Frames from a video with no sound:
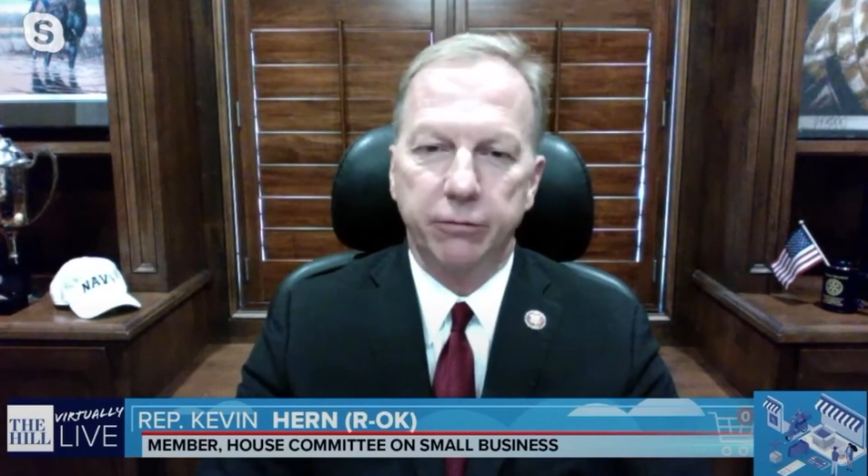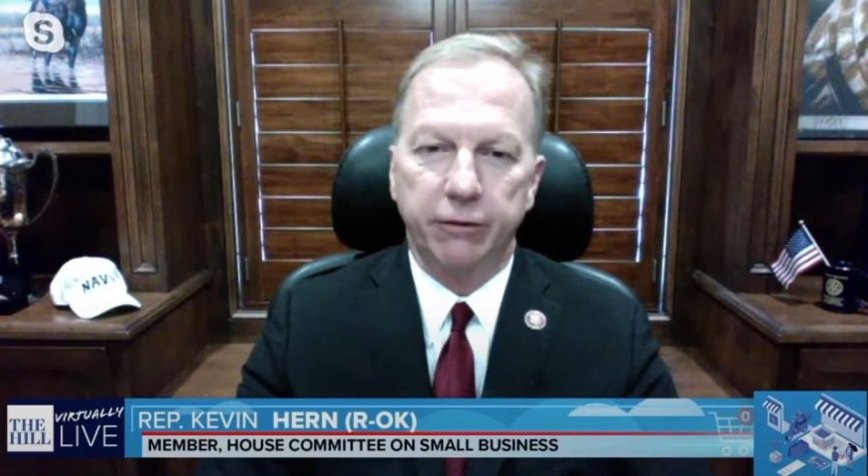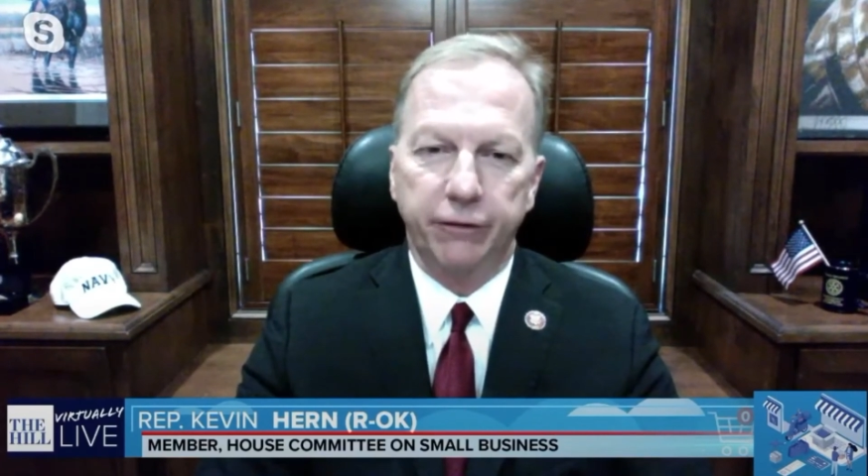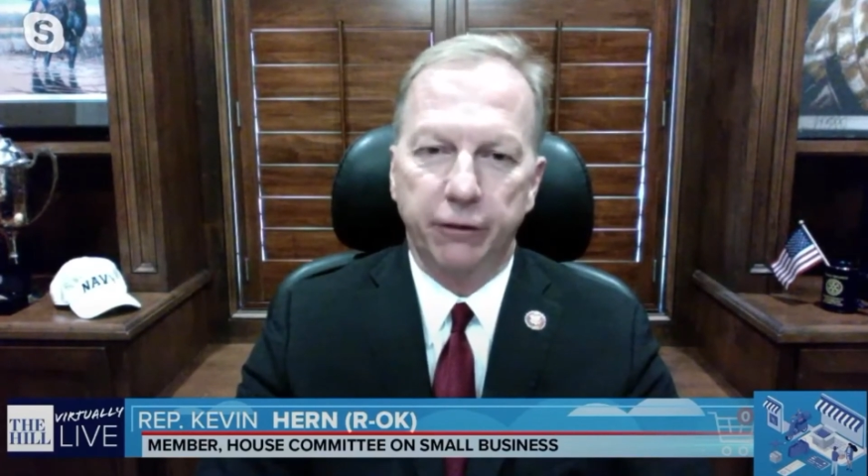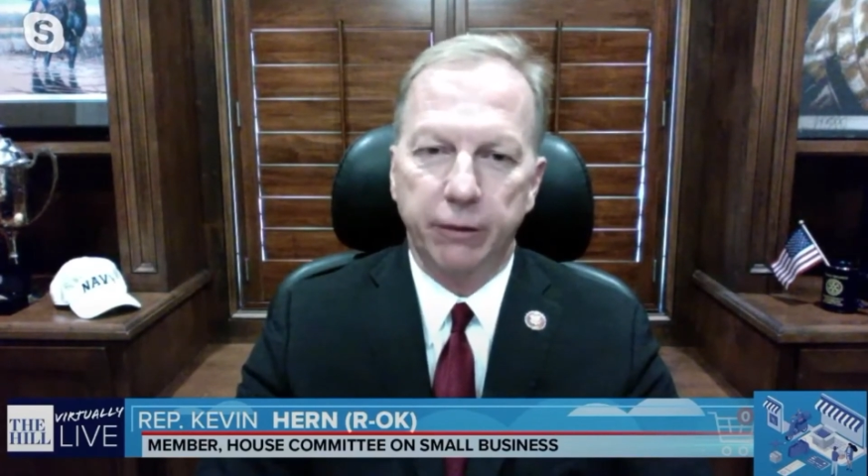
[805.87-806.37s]

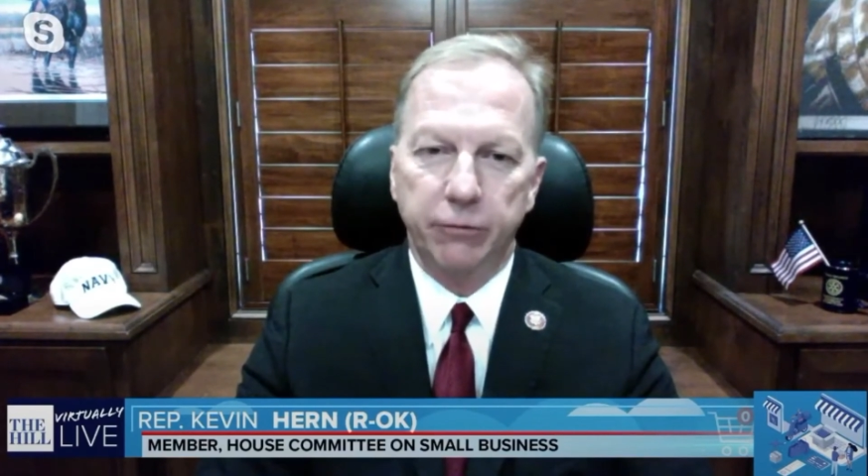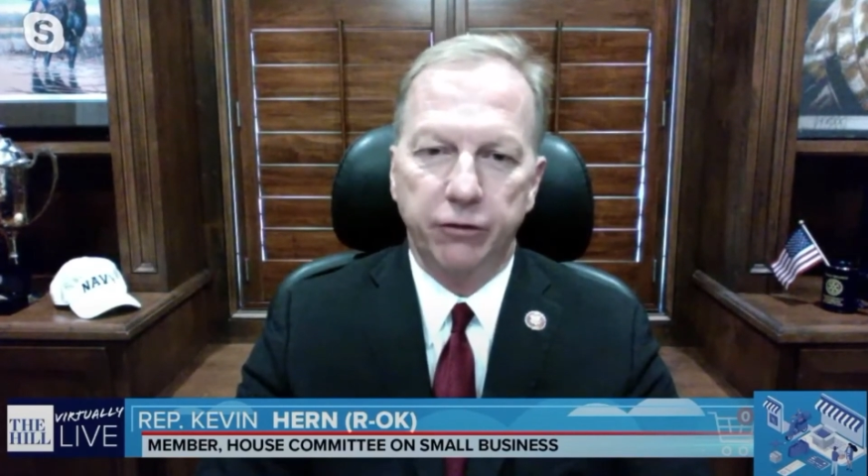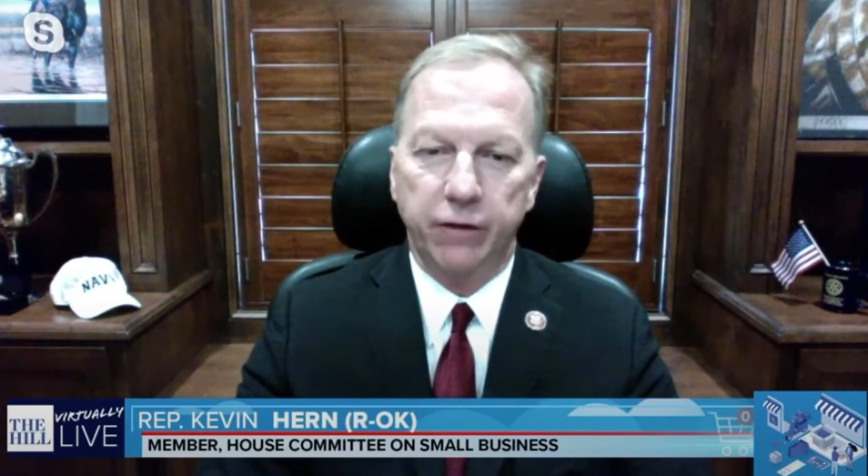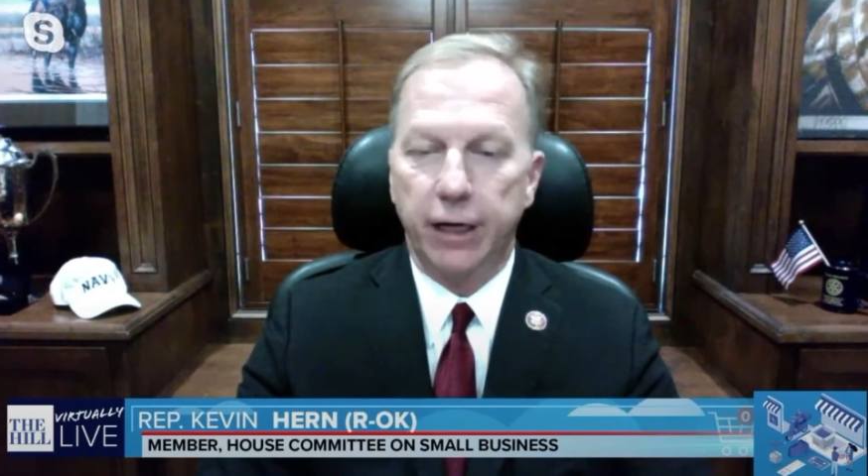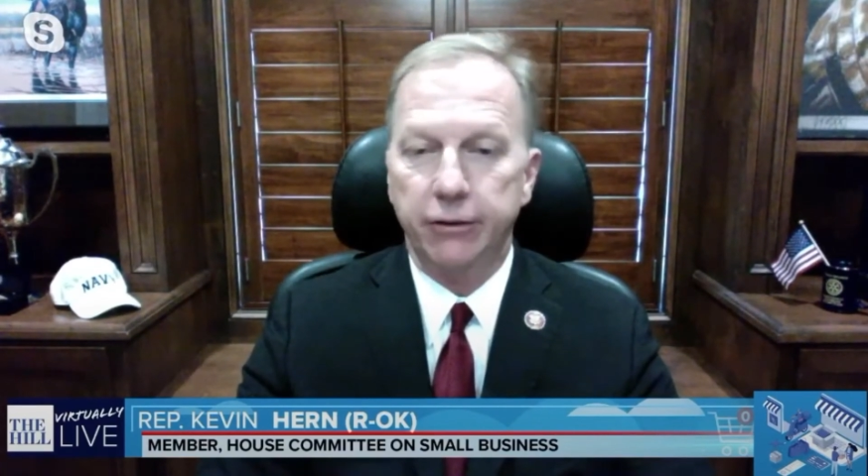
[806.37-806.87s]
fellow members
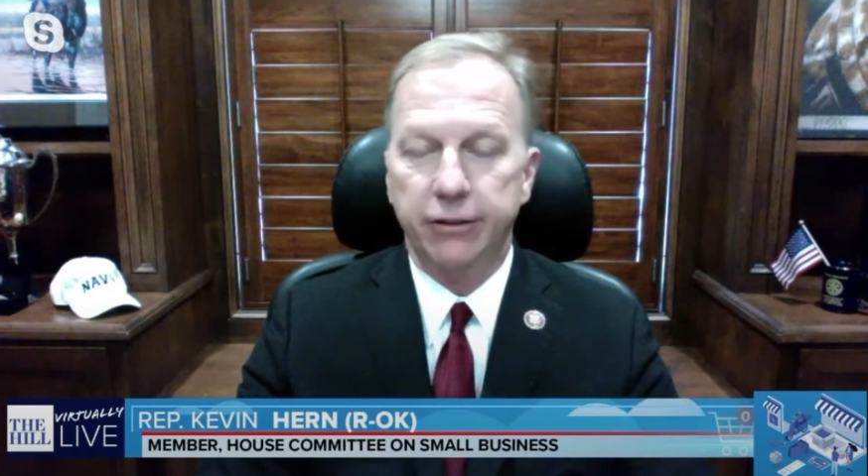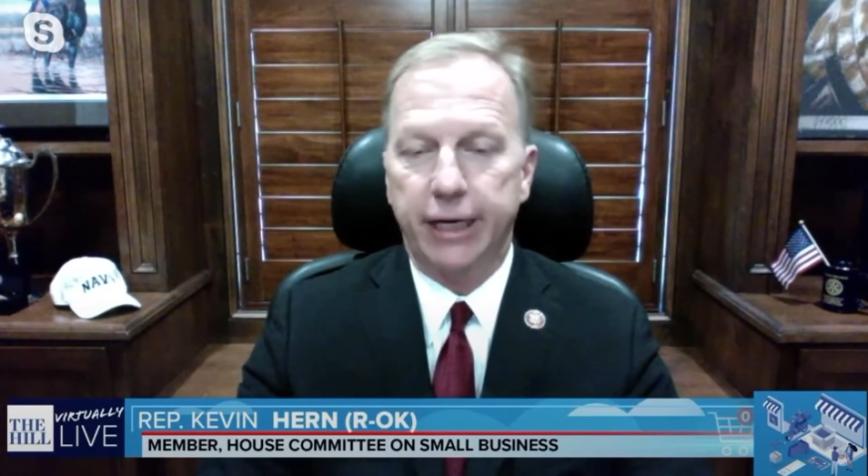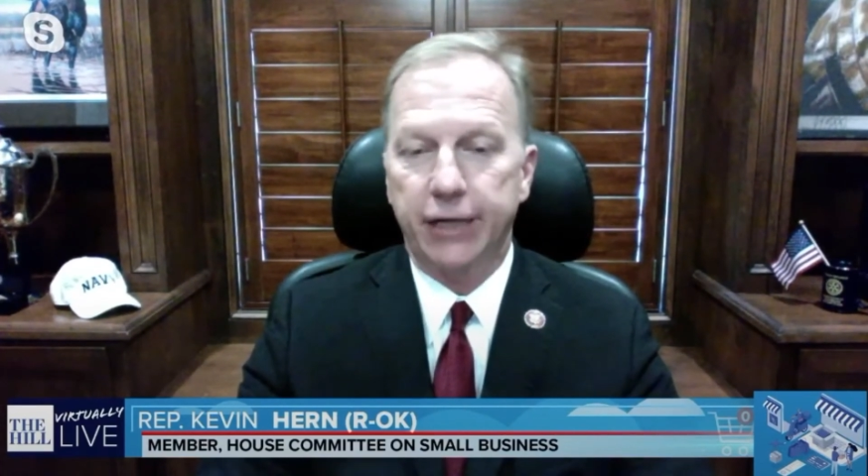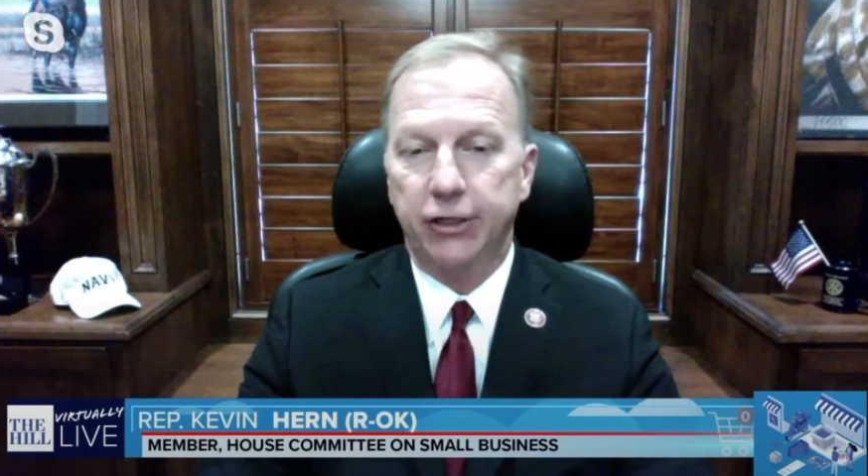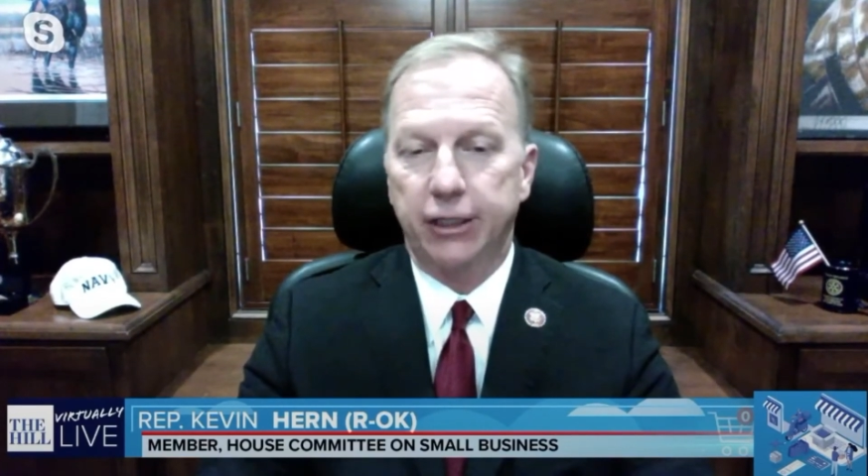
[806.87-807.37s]
of Congress,
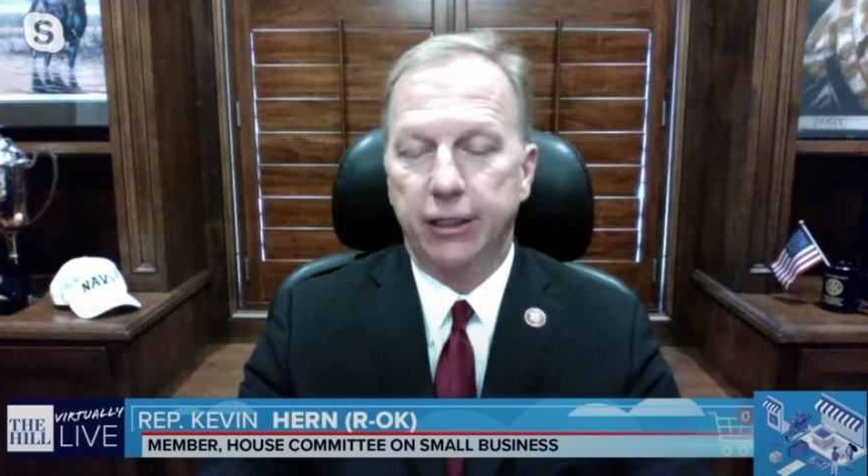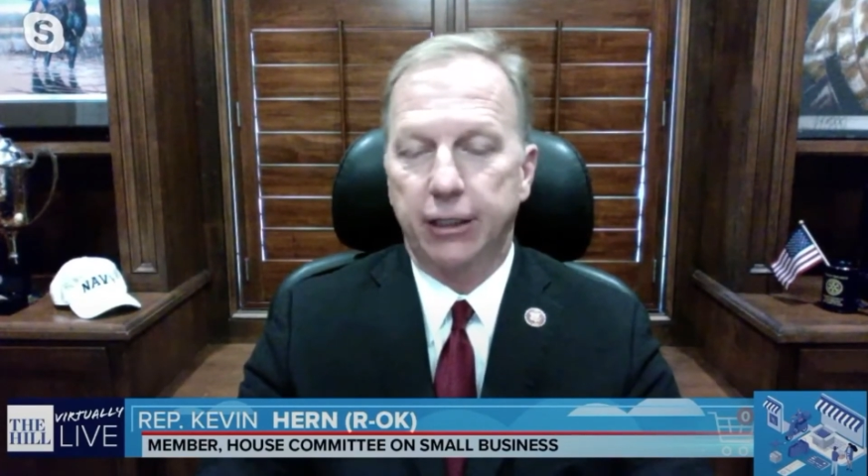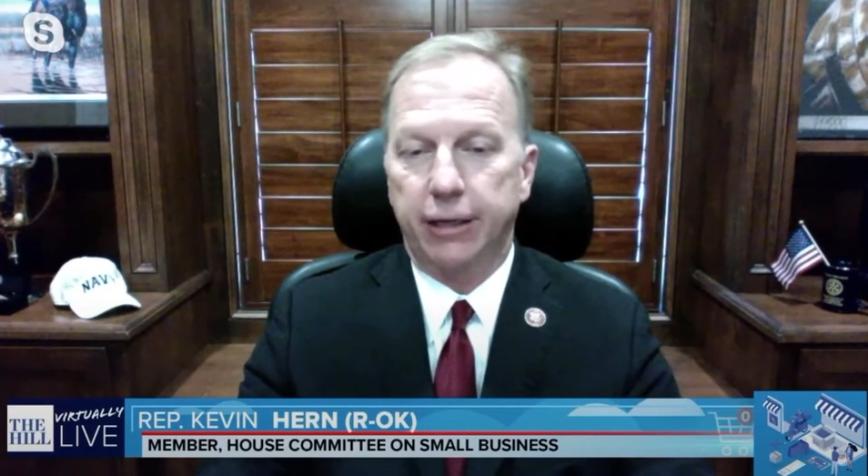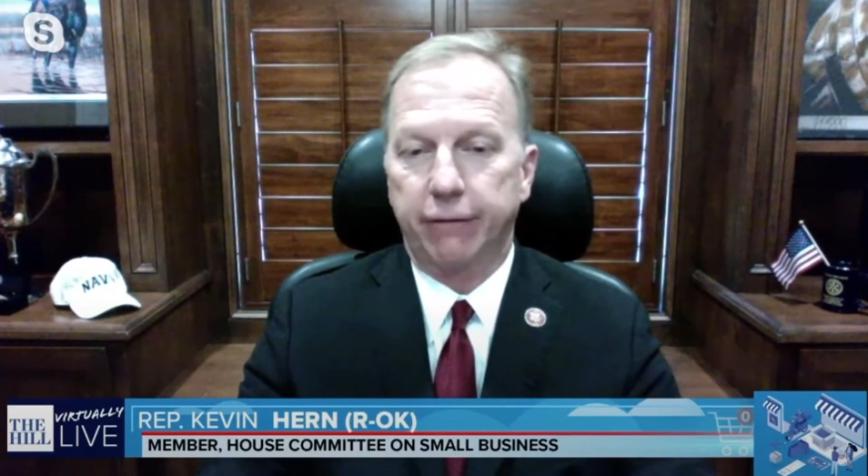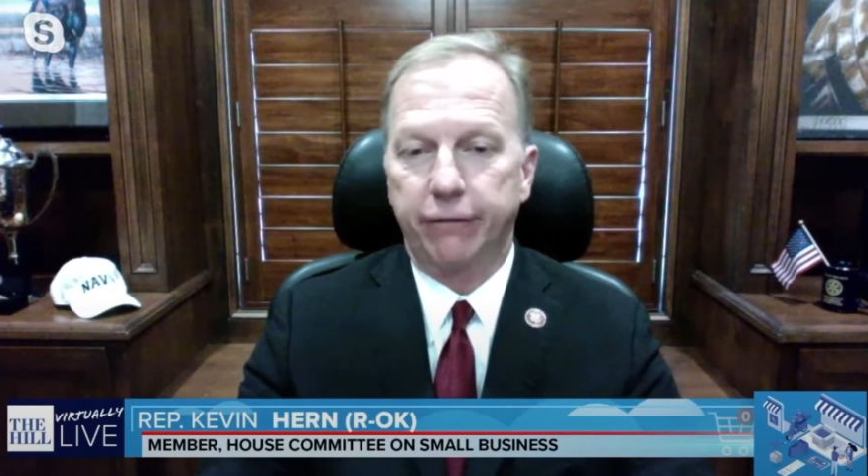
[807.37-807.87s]
I actually get a
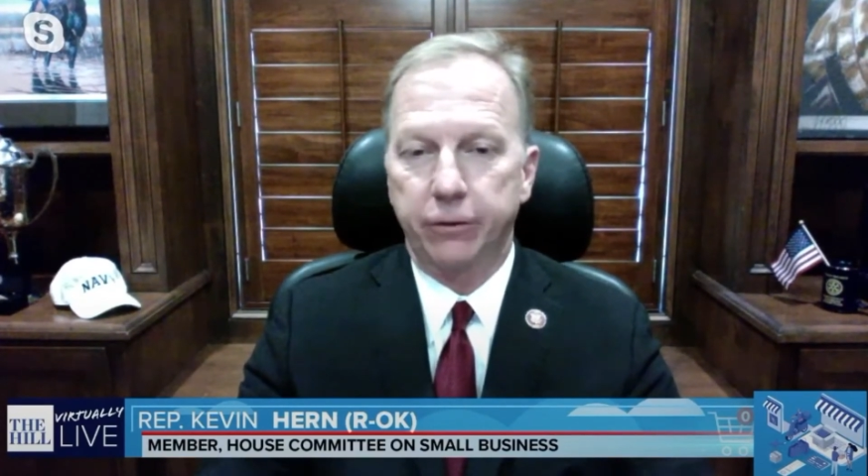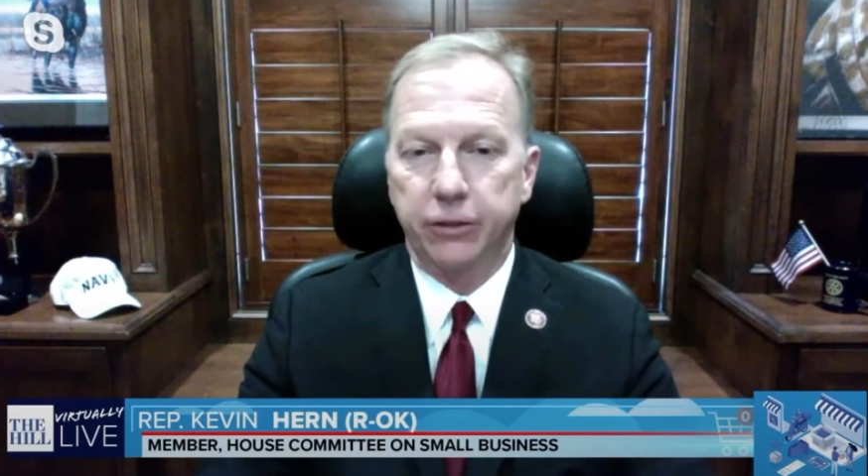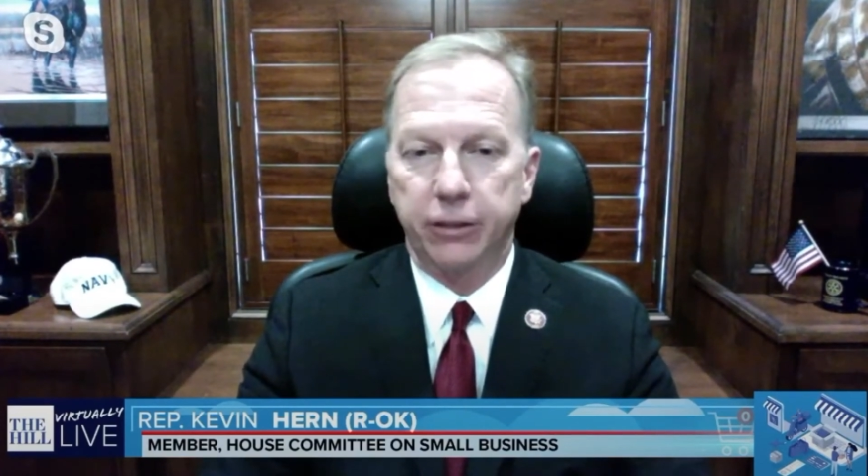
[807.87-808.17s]
lot of folks